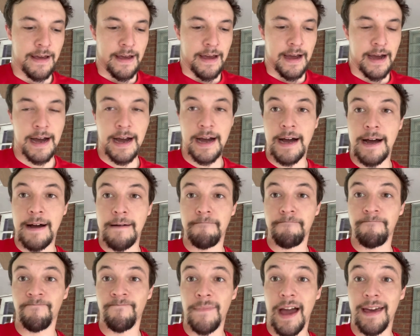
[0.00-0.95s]

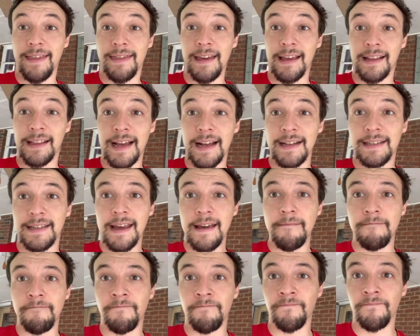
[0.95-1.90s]
I think that's
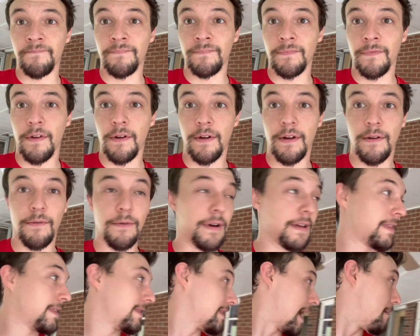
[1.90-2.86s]
it.
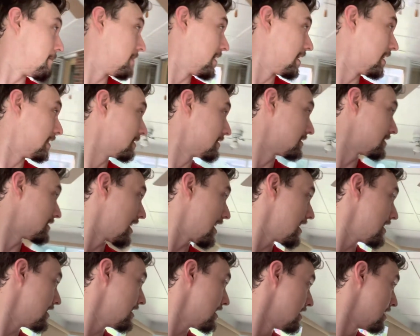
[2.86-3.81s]
With that being
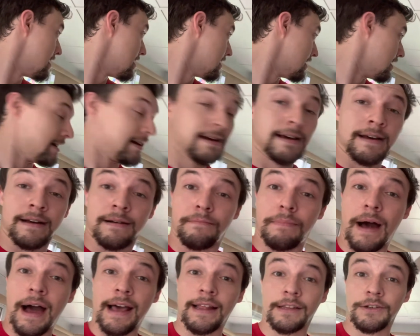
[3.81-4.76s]
said,
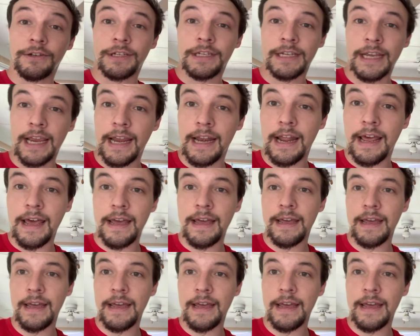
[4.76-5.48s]
bye Lucina.